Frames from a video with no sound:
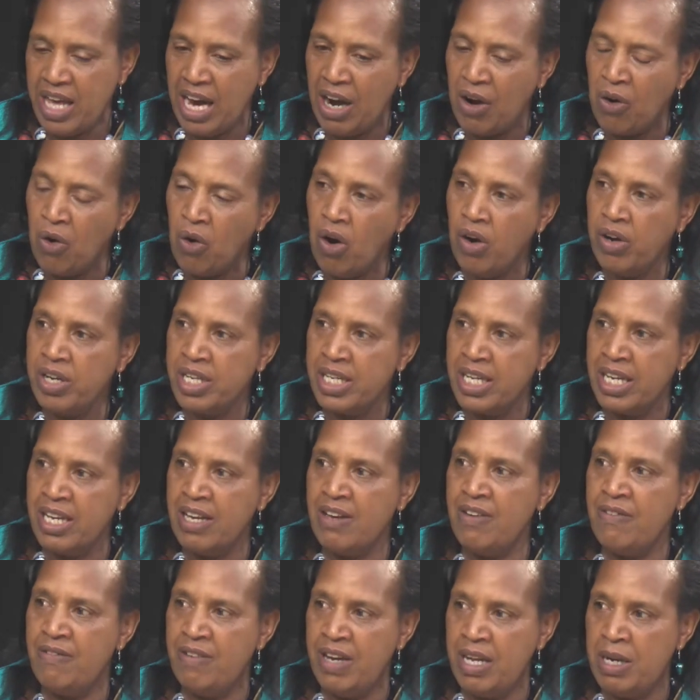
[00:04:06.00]

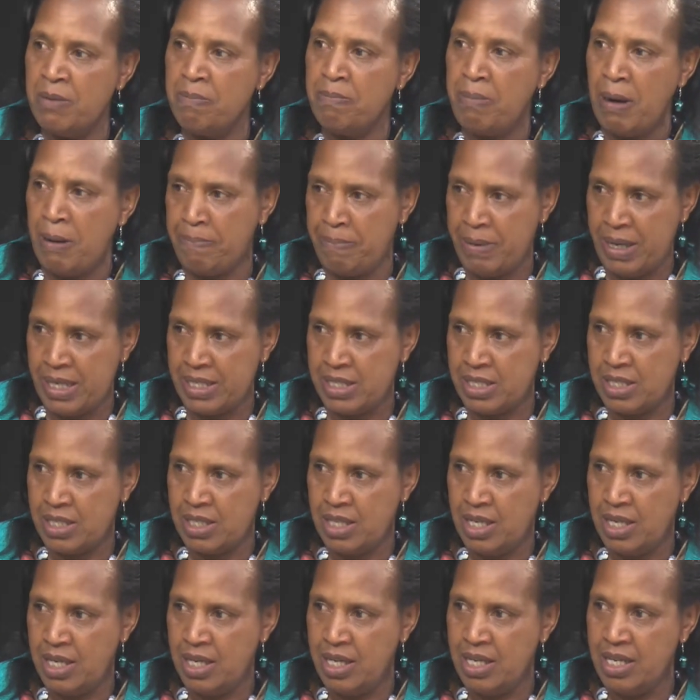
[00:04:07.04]
God-given purpose
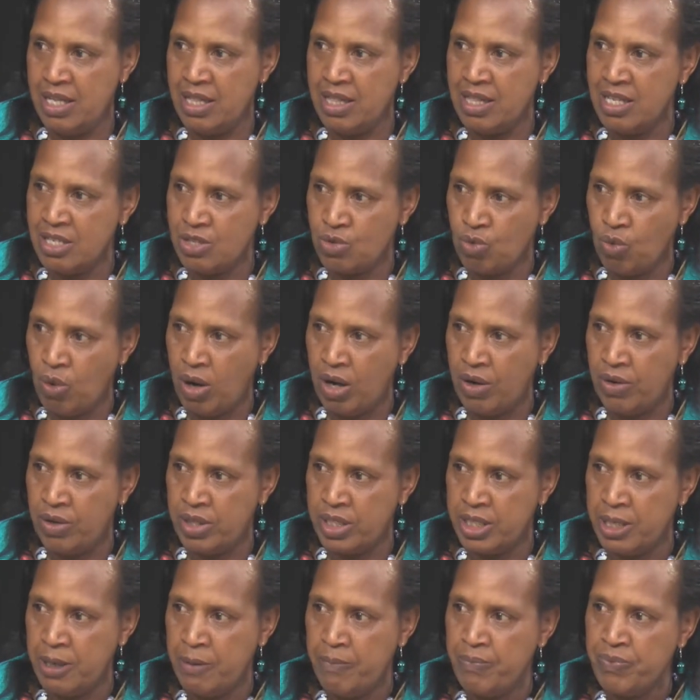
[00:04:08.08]
in this world.
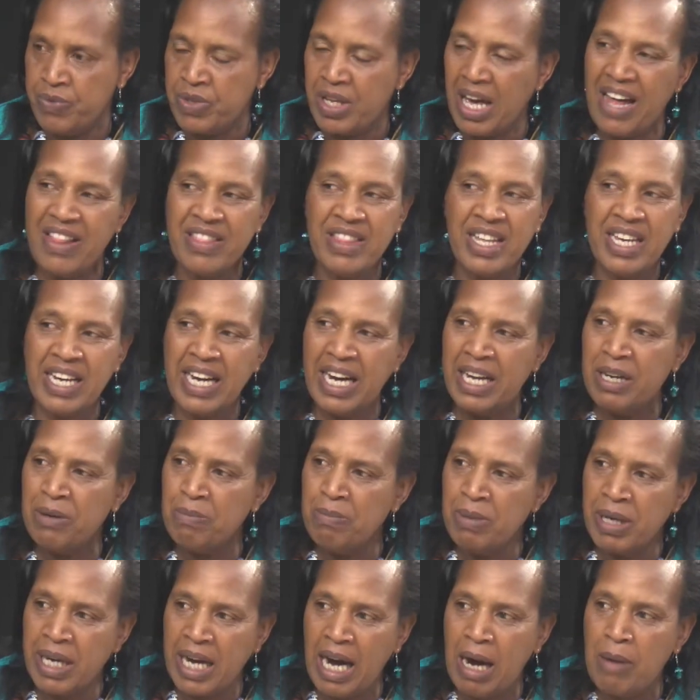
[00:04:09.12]
And they can
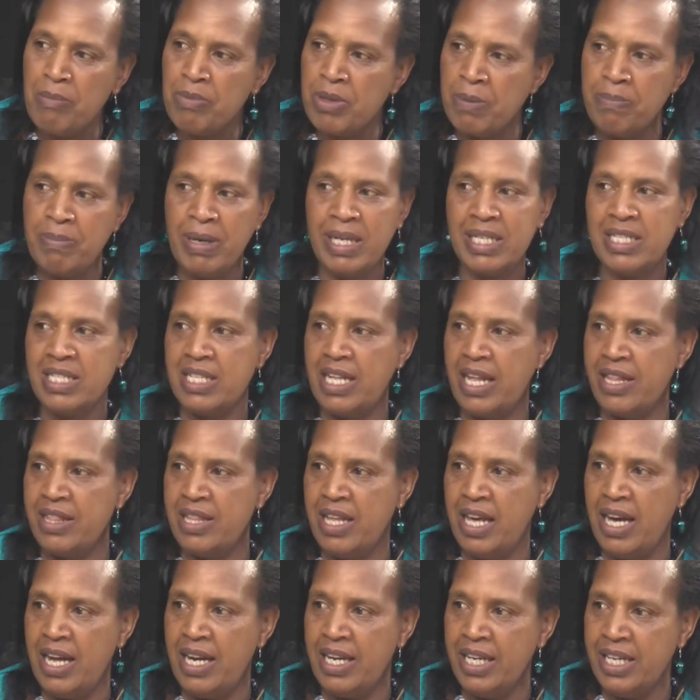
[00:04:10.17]
become the best that
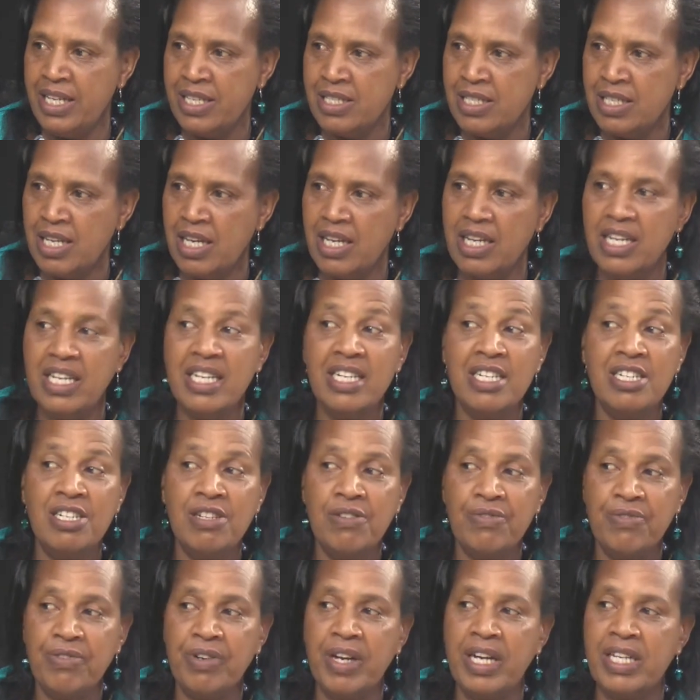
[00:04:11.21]
there is in
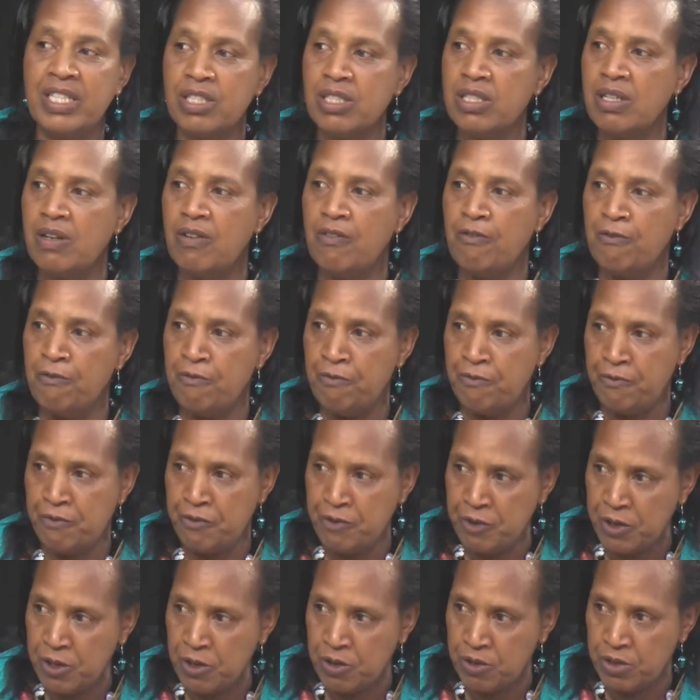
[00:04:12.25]
different
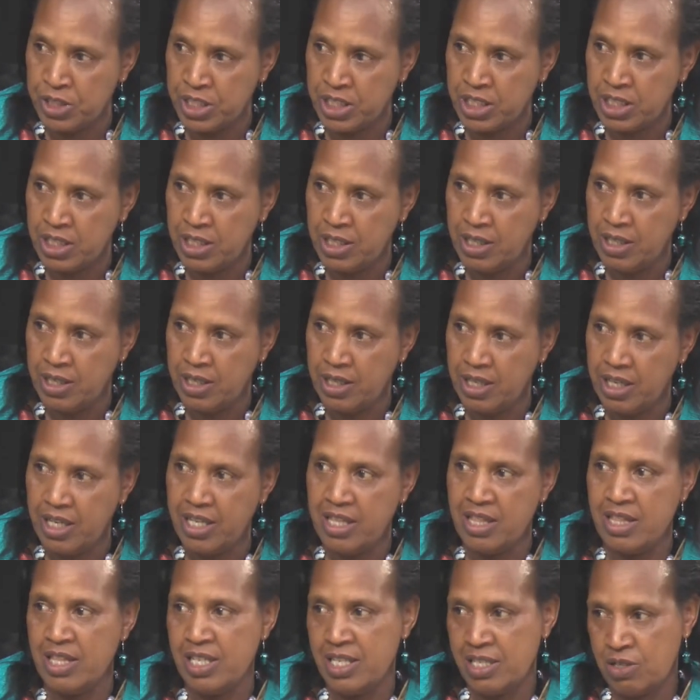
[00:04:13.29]
fields
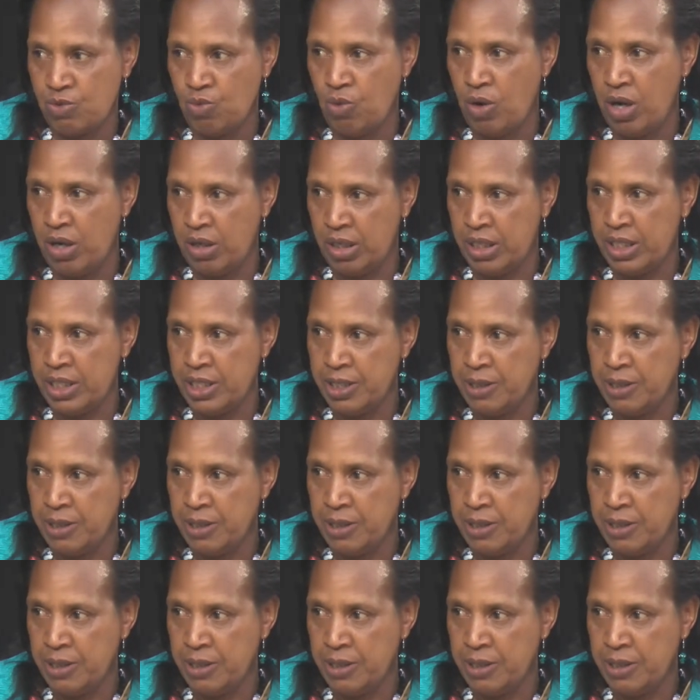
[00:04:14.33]
in this world.